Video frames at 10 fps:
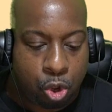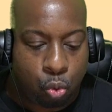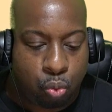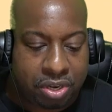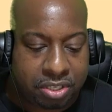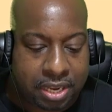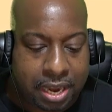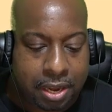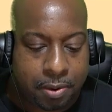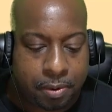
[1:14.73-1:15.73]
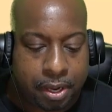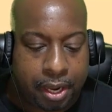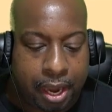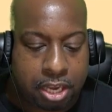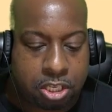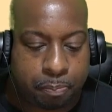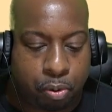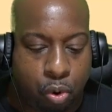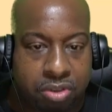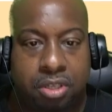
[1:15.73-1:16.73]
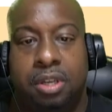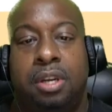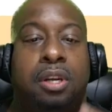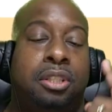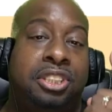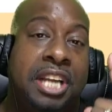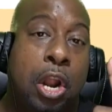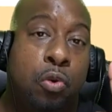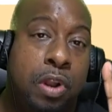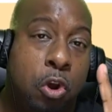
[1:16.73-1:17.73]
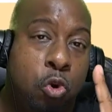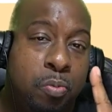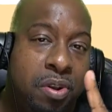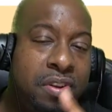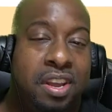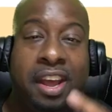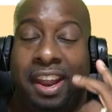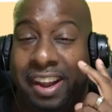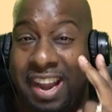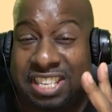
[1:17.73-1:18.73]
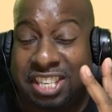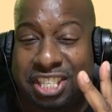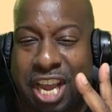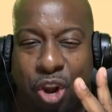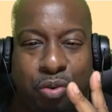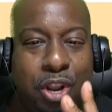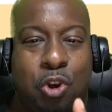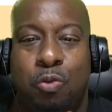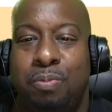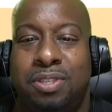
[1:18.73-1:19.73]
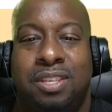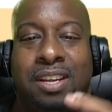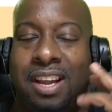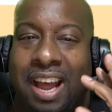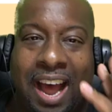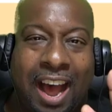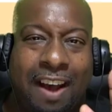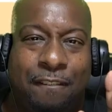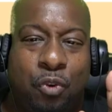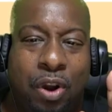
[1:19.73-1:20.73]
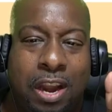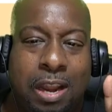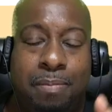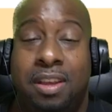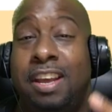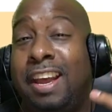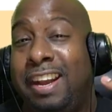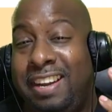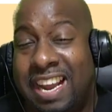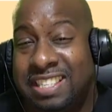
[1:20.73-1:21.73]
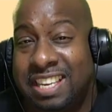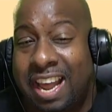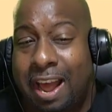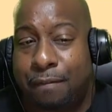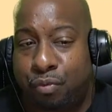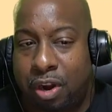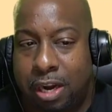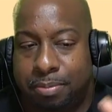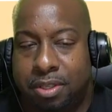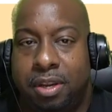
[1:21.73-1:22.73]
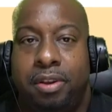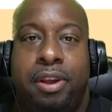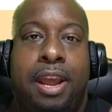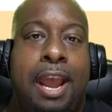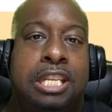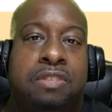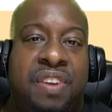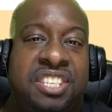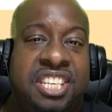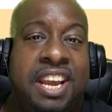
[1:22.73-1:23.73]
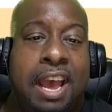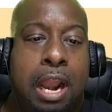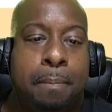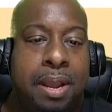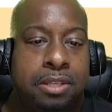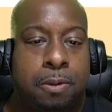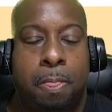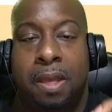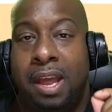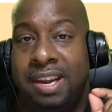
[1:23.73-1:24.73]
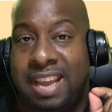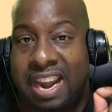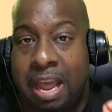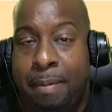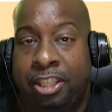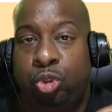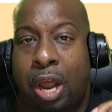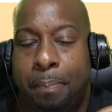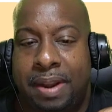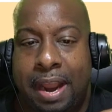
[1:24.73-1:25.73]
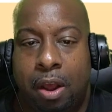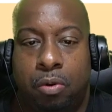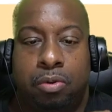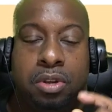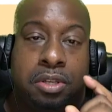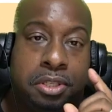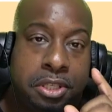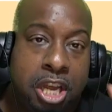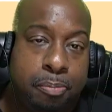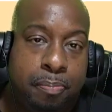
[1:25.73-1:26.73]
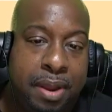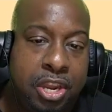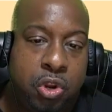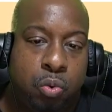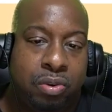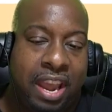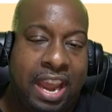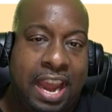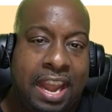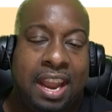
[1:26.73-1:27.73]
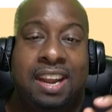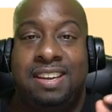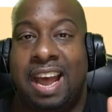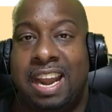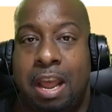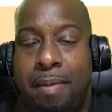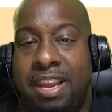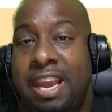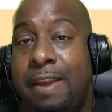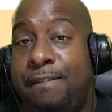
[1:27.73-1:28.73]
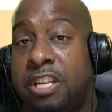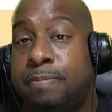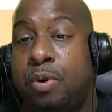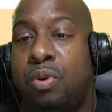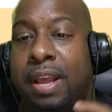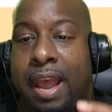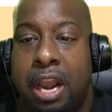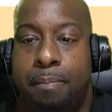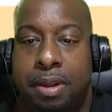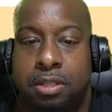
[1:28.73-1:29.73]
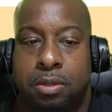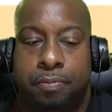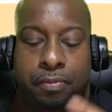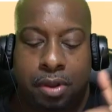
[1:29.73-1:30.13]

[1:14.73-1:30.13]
we see it supports Shadow DOM, nested shadow DOMs, iframe, nested iframes, SVG elements, dynamic dropdown, sub menu, and dynamic invisible elements.